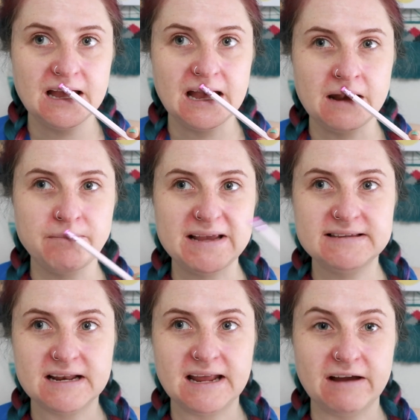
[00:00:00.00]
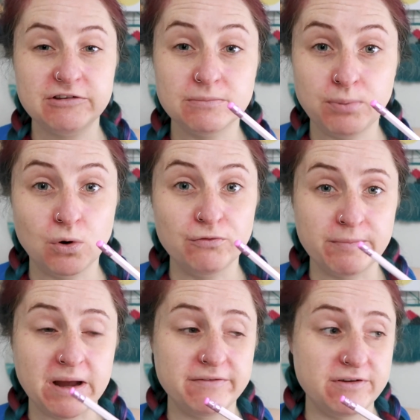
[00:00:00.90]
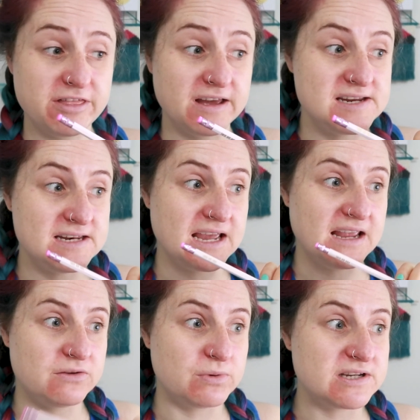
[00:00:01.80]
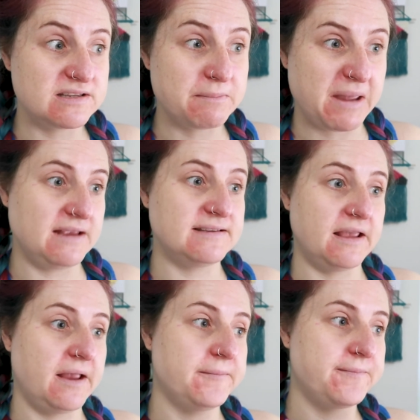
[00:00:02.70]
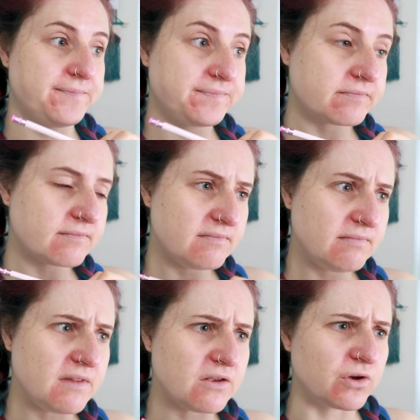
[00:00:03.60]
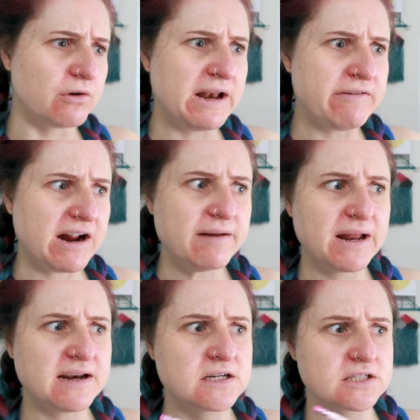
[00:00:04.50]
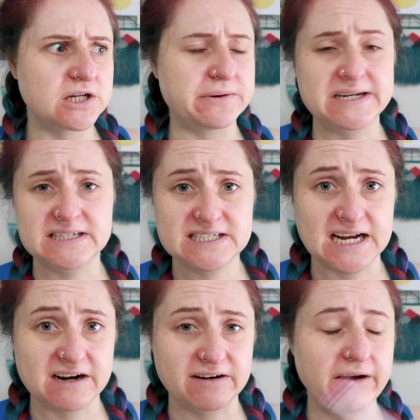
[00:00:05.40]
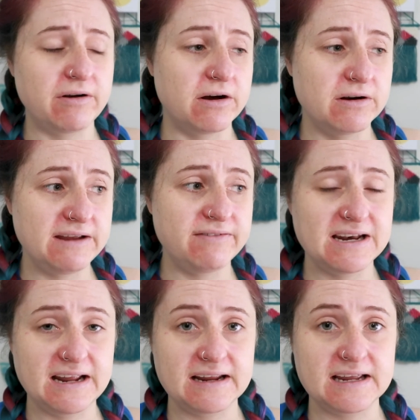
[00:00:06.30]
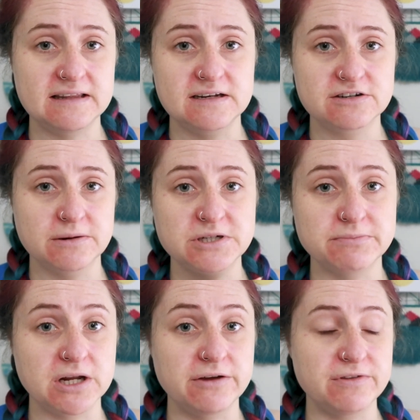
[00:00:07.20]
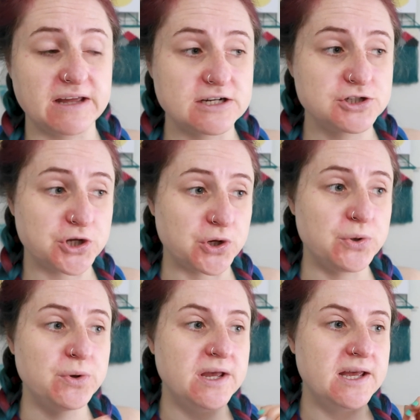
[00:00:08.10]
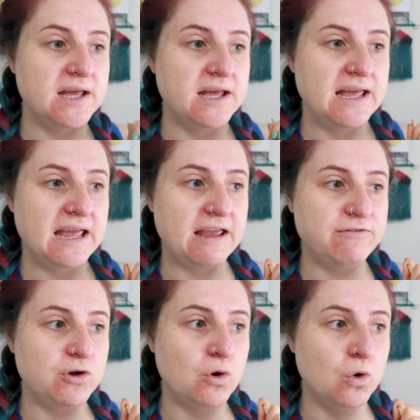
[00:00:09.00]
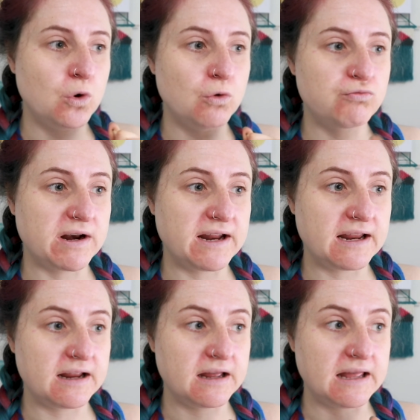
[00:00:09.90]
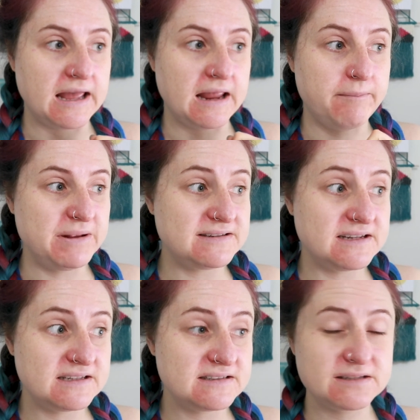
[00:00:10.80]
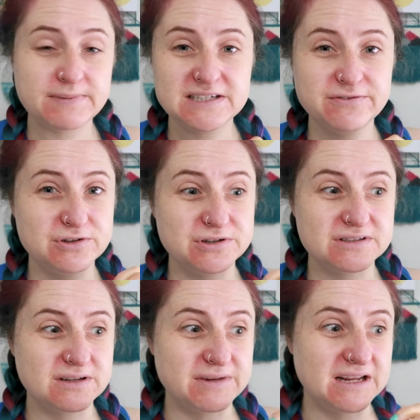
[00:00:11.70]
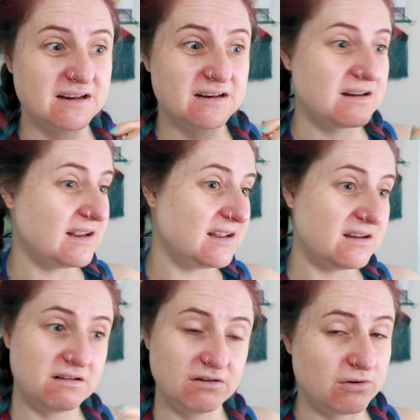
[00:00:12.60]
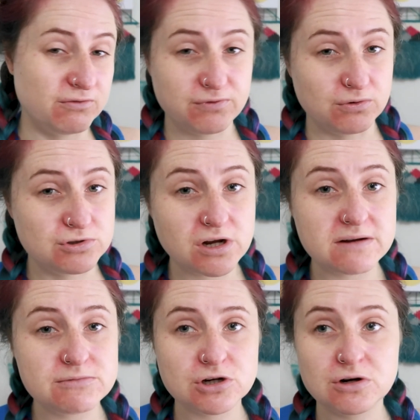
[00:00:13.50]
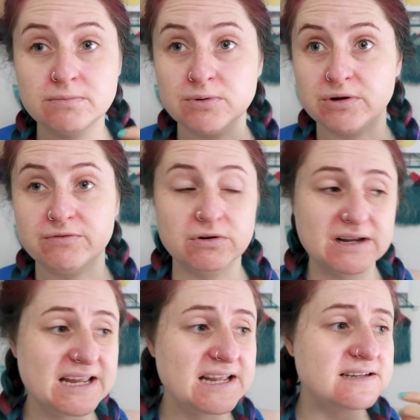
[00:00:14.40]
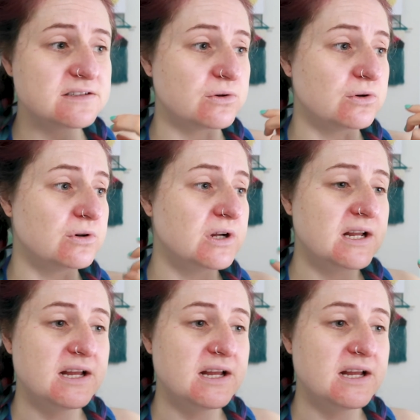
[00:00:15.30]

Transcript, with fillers: And basically I have support from her for 30 days, which is amazing. So I really recommend going to check her out. I'll leave a link in the description below for that too. If you're running a business, especially if you're doing something like a long full-time job or you've got kids or